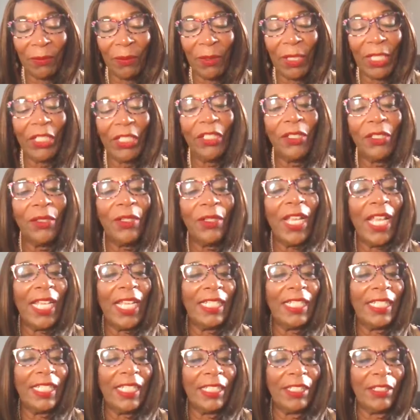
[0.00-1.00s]
what you
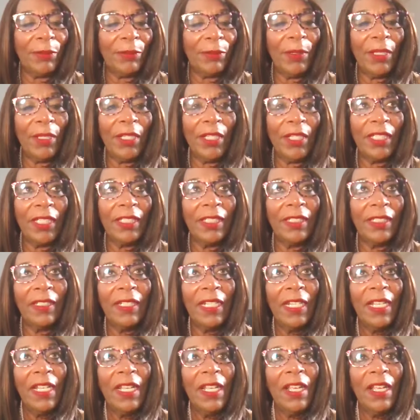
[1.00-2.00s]
had to
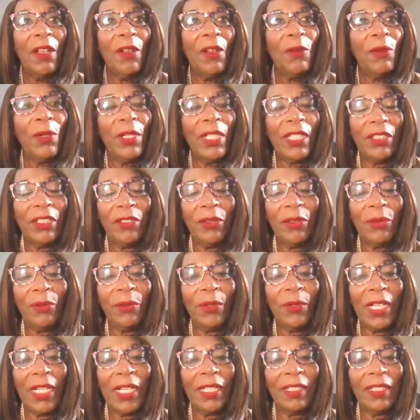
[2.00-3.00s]
experience, which
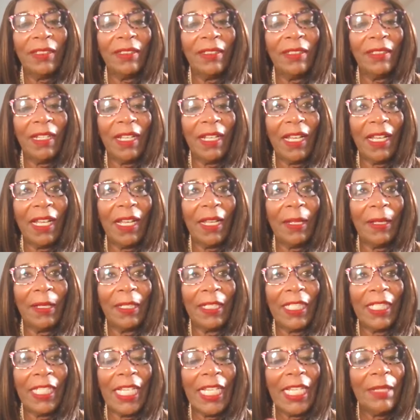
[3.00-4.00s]
was
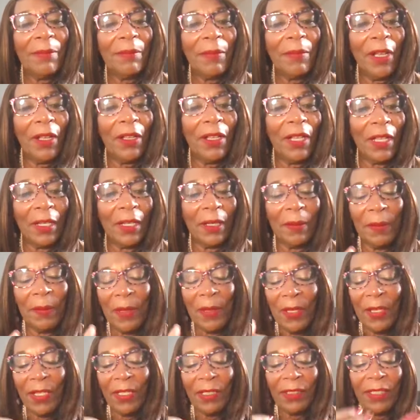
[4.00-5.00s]
chemo.
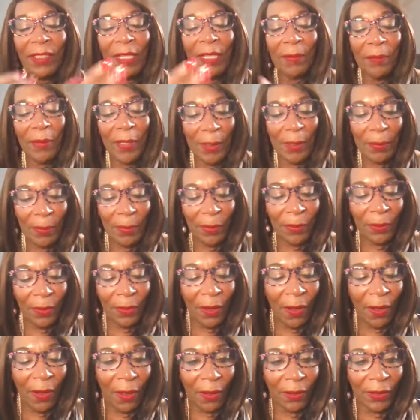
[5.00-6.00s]
some people
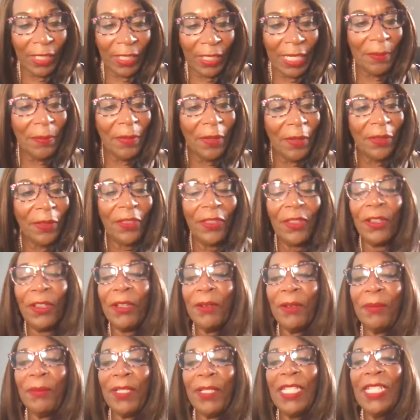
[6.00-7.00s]
call
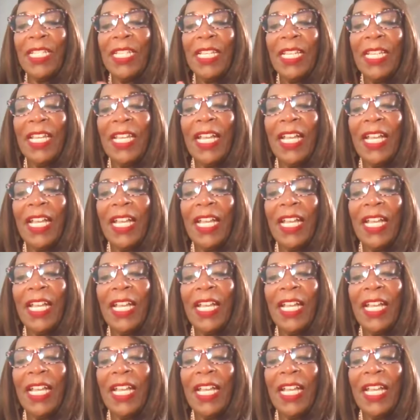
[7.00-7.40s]
chemotherapy,